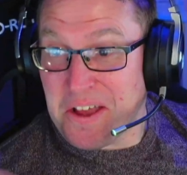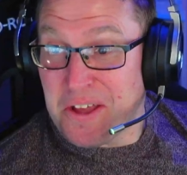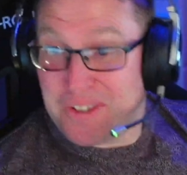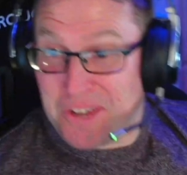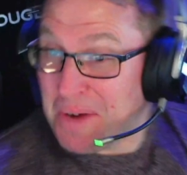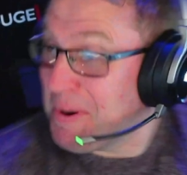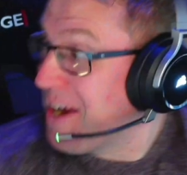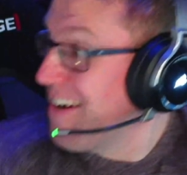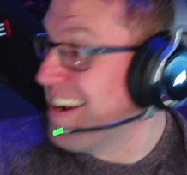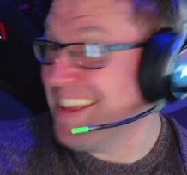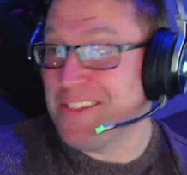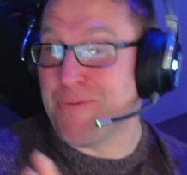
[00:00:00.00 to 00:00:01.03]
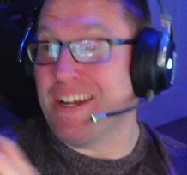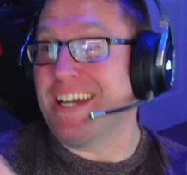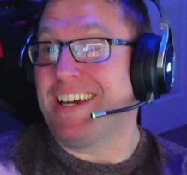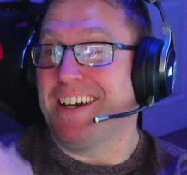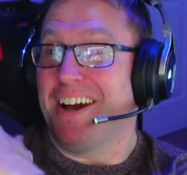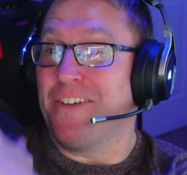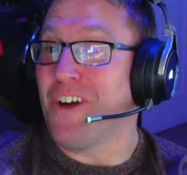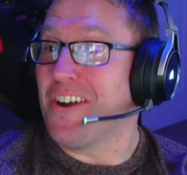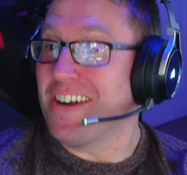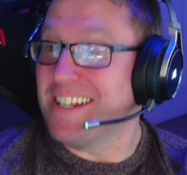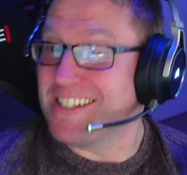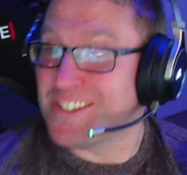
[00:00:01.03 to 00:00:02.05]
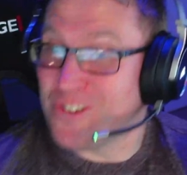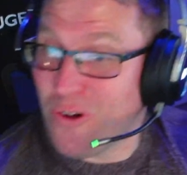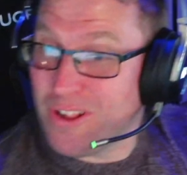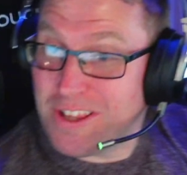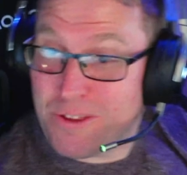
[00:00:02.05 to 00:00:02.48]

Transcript: So here we are in the rig. I've got it installed.